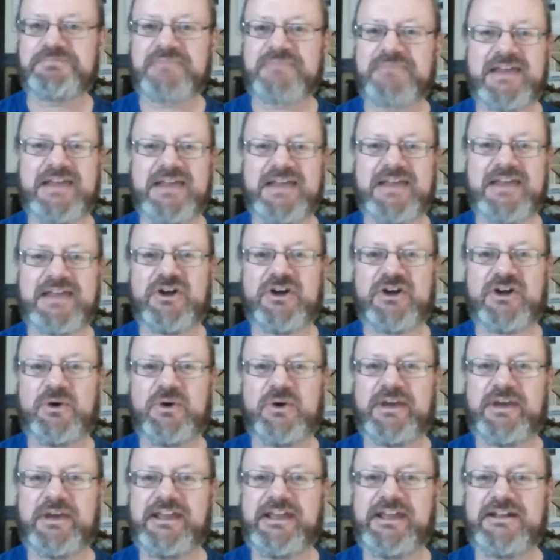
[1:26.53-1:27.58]
So
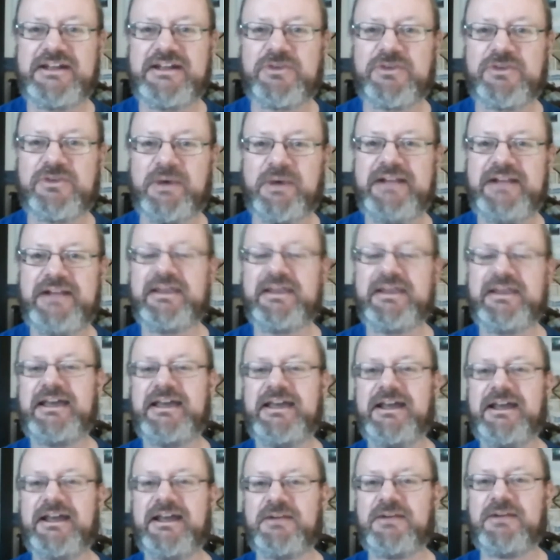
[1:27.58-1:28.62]
he did the right thing
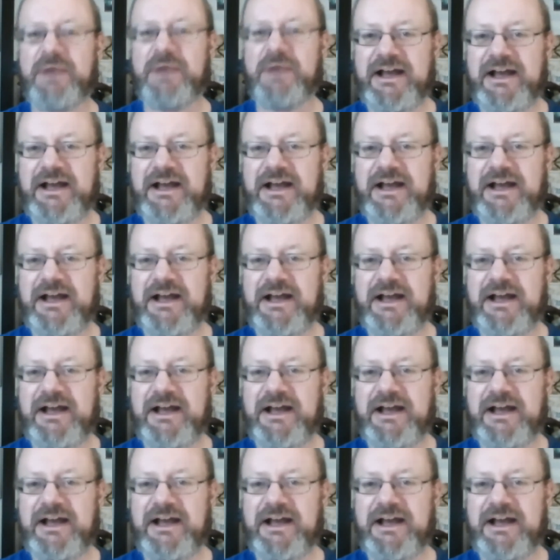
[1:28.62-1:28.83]
and went